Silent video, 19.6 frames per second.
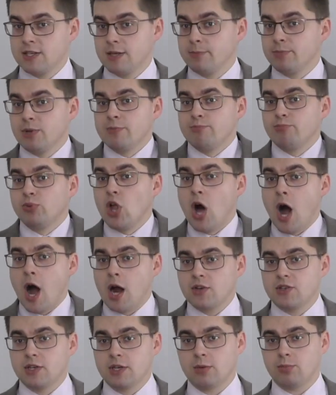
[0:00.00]
simply
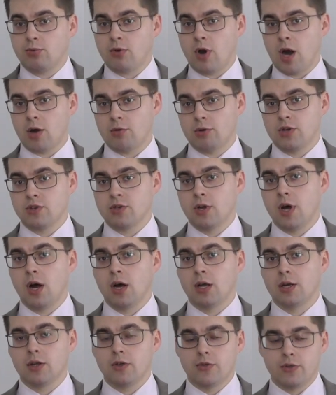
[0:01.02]
blocks any progress
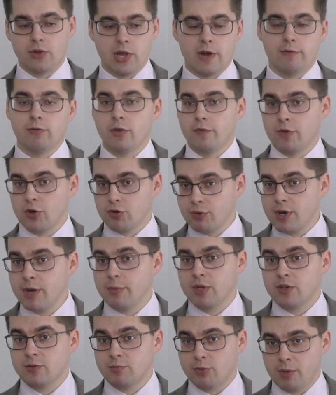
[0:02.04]
on the level of
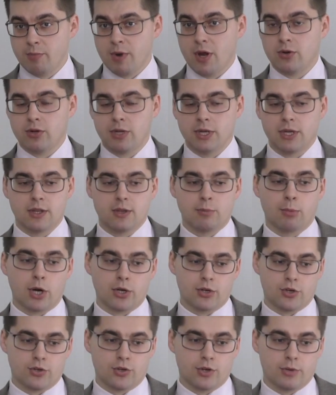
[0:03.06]
agreements, primarily the
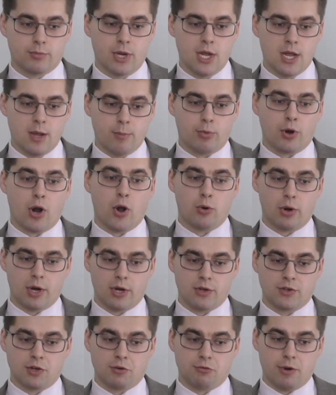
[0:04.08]
partnership
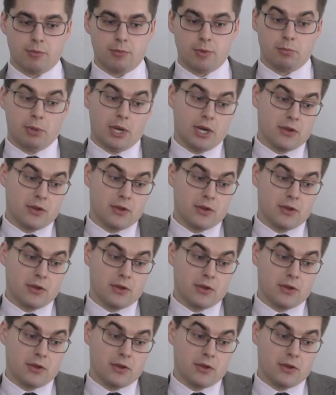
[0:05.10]
priorities agreement.